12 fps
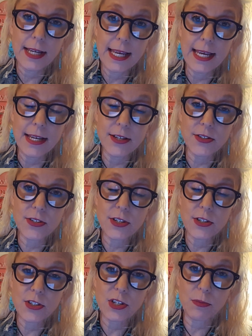is
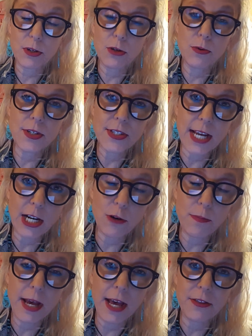someone who is
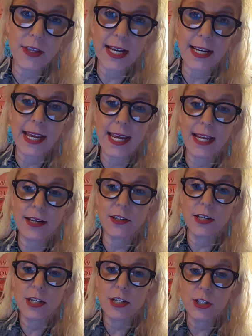psychopathic. And
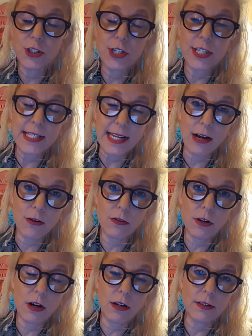she's now
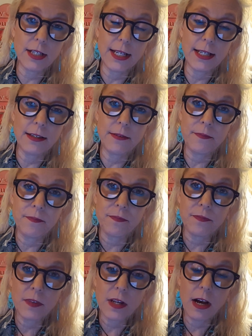called in,
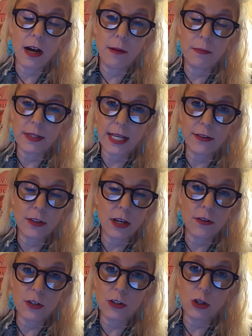um, like the,
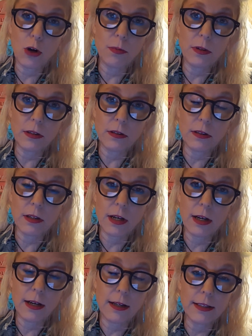the global
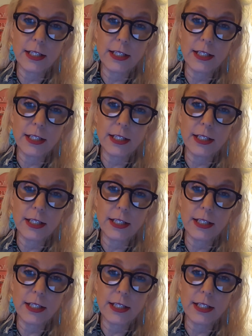uh,